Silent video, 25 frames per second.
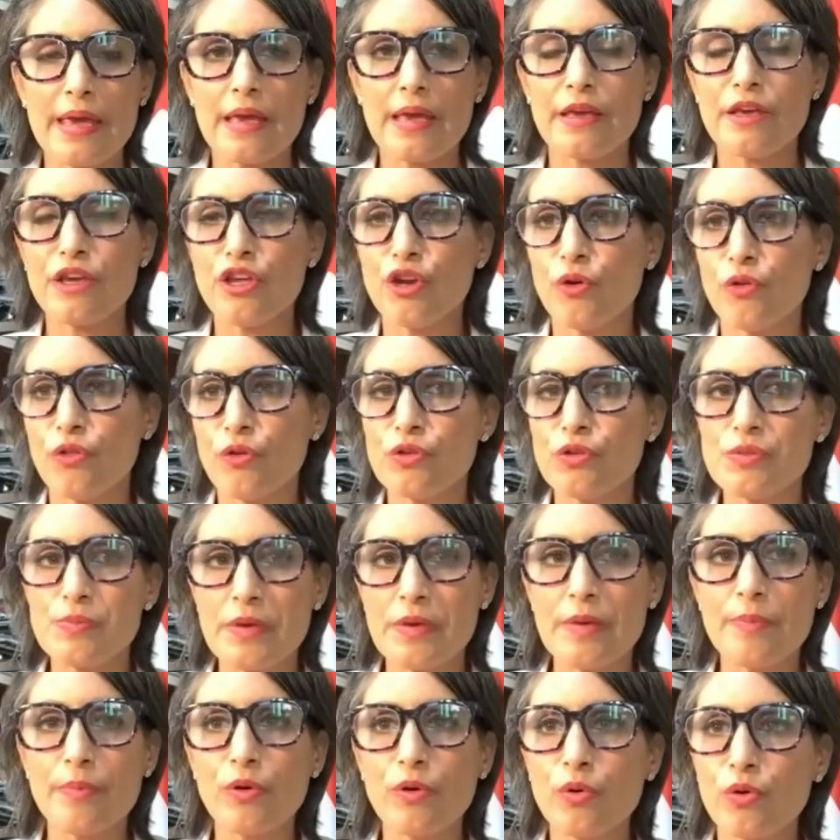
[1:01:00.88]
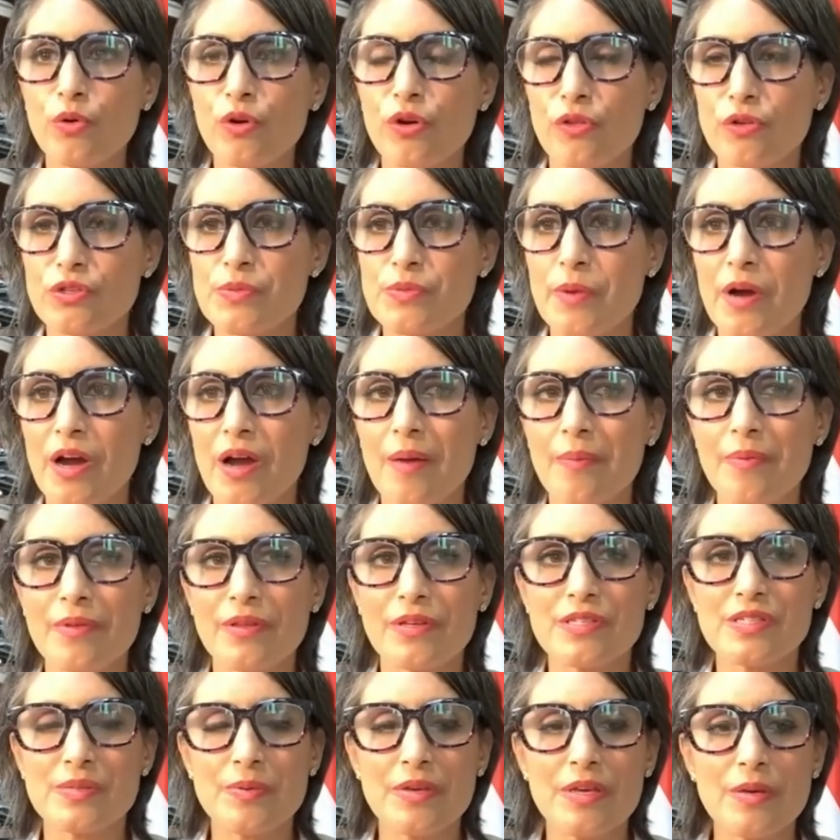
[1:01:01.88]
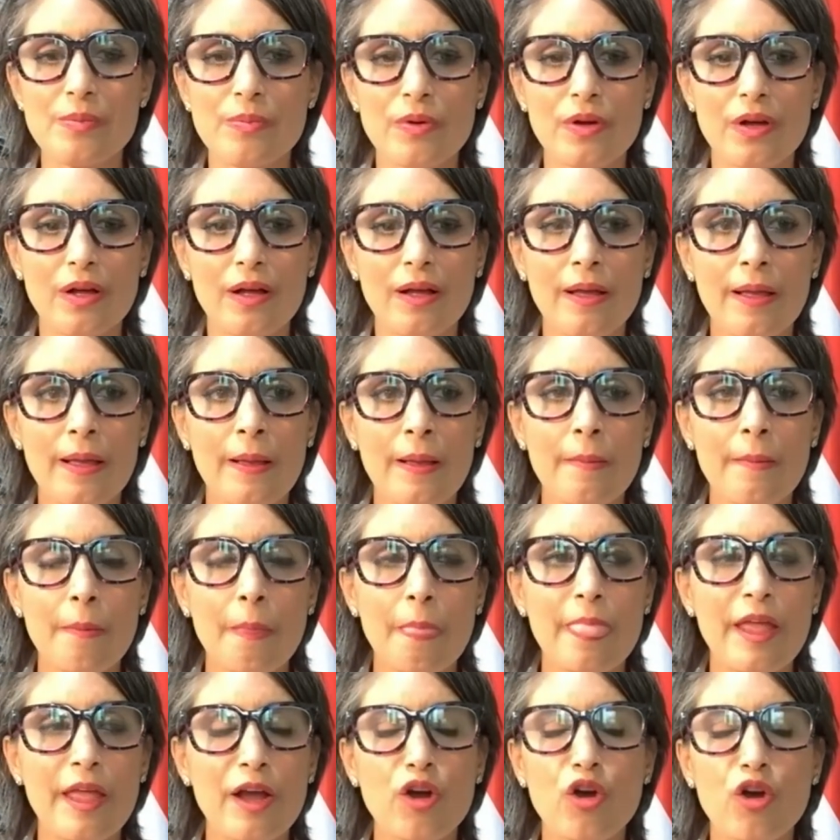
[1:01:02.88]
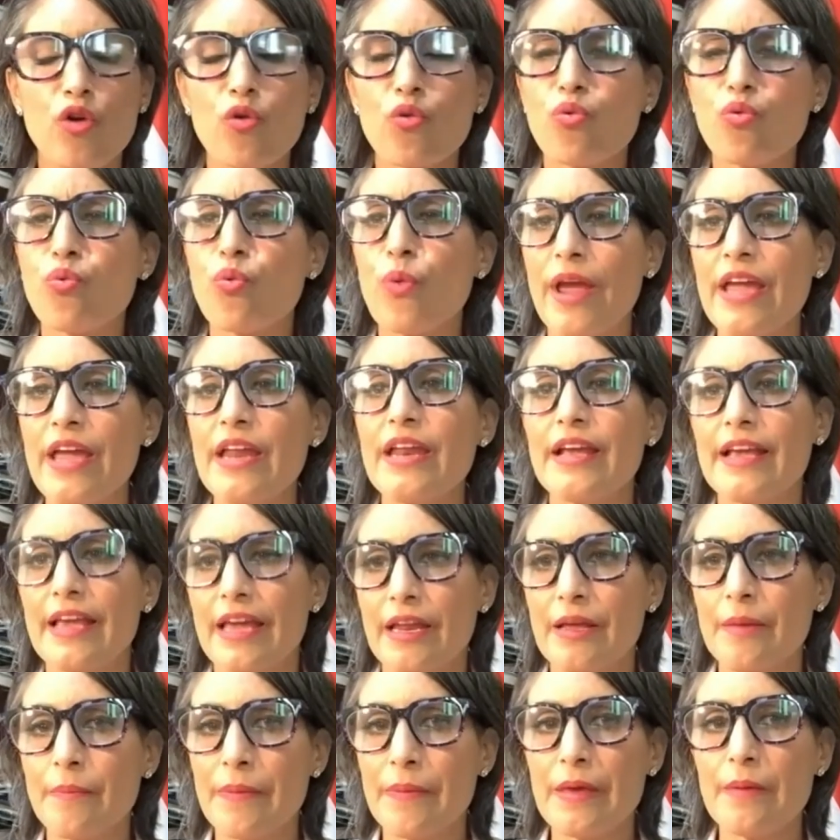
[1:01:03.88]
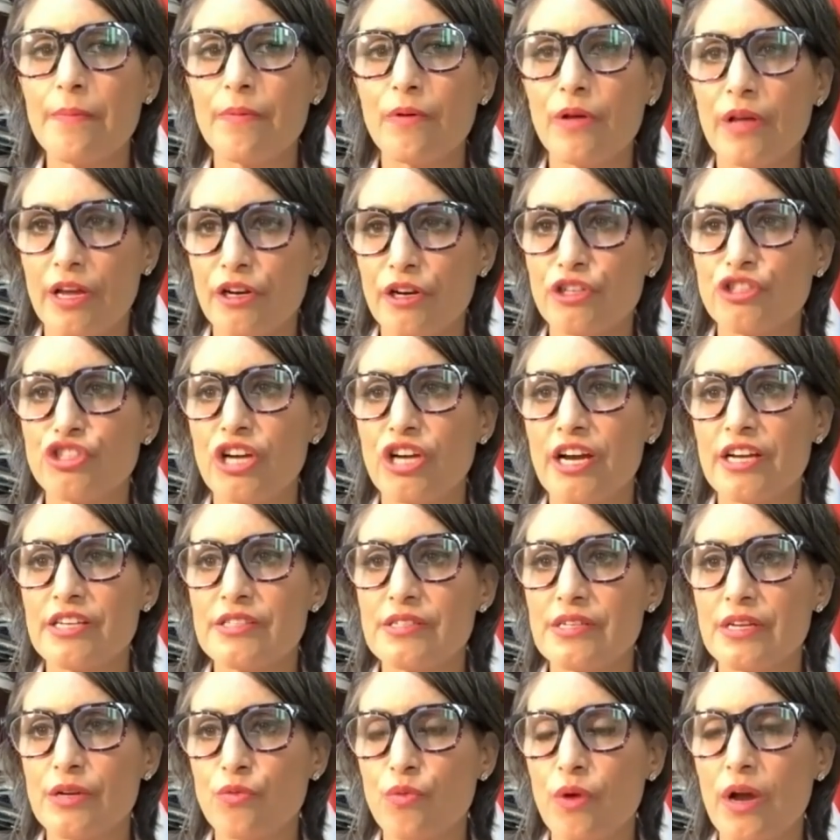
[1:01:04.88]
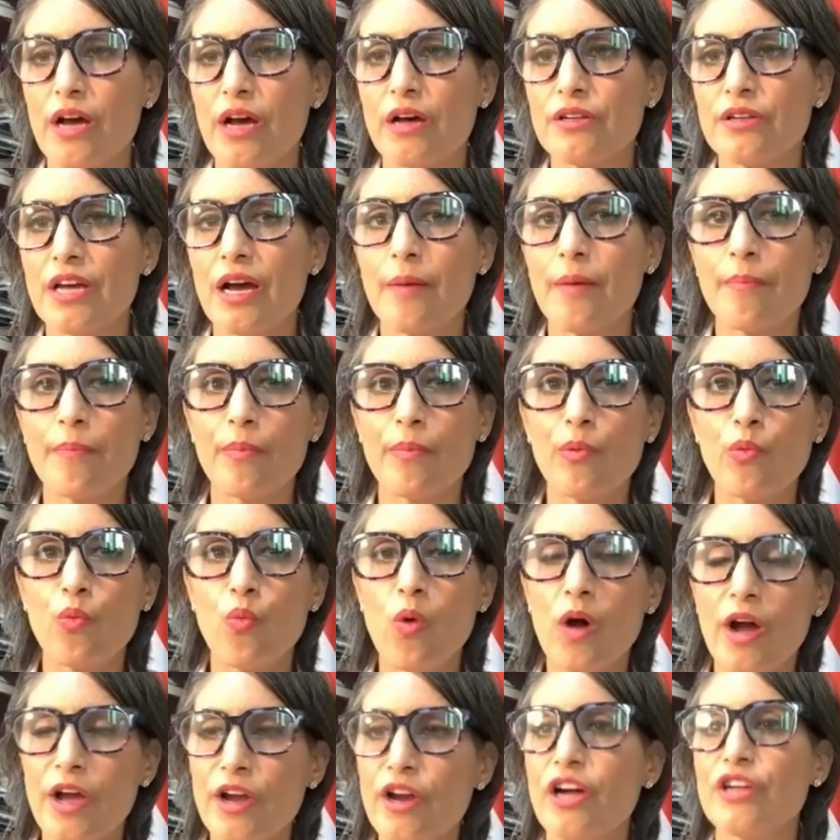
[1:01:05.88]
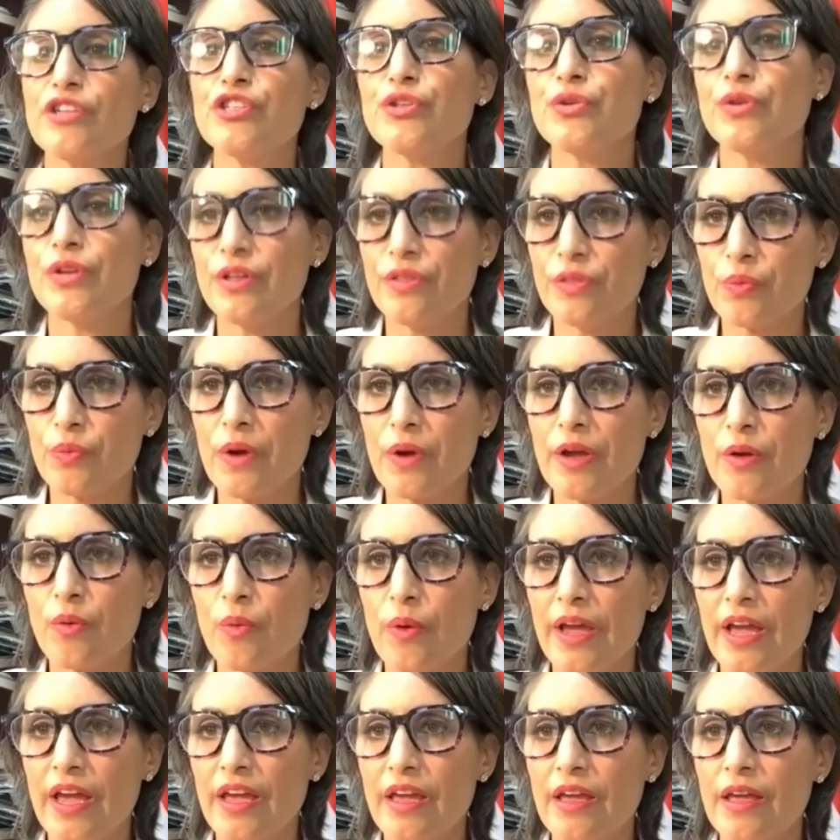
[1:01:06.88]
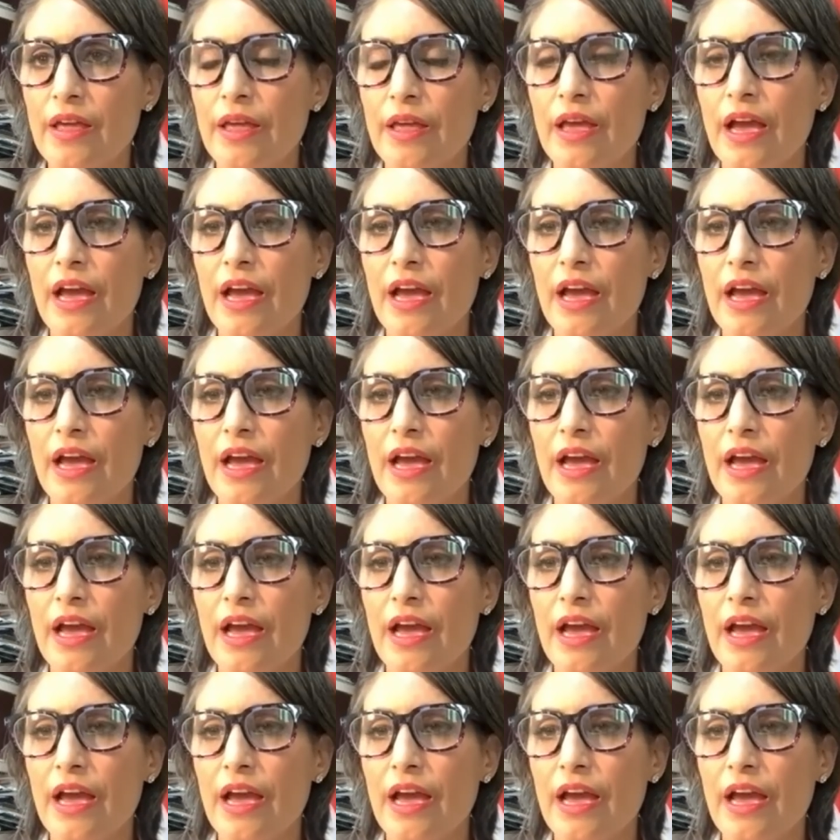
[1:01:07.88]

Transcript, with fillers: you know, those people who are those populist people, they're great at getting people energized and riled up, but why not do it in the right way?